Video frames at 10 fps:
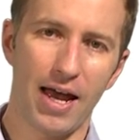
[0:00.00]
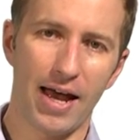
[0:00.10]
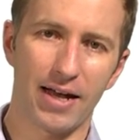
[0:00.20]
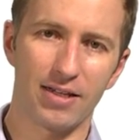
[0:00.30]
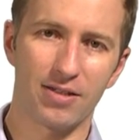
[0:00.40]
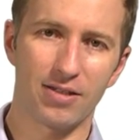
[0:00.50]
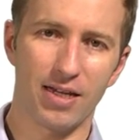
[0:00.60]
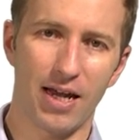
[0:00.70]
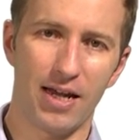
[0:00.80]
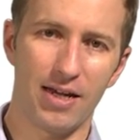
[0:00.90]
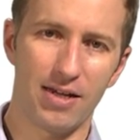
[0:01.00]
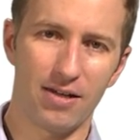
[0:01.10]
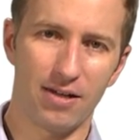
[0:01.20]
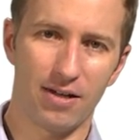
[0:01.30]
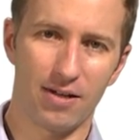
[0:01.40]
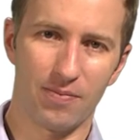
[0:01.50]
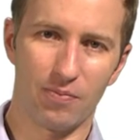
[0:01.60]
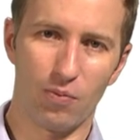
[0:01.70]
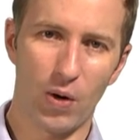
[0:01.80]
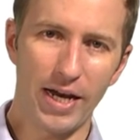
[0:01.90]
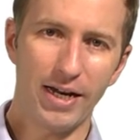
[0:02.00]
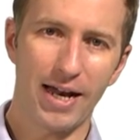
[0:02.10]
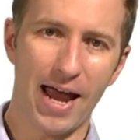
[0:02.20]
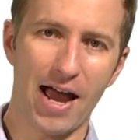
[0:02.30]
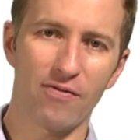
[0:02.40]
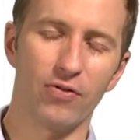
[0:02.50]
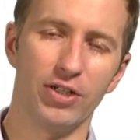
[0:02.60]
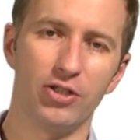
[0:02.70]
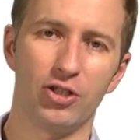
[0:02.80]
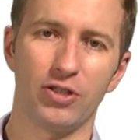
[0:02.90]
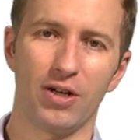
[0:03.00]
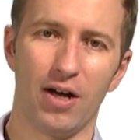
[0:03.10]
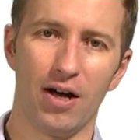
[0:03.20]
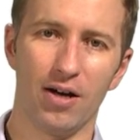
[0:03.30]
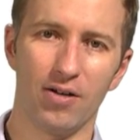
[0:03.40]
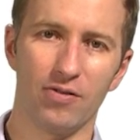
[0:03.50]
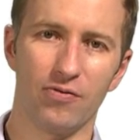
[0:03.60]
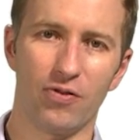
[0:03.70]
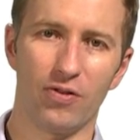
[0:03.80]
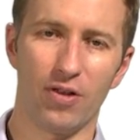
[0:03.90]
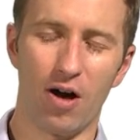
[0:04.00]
as a weighted average of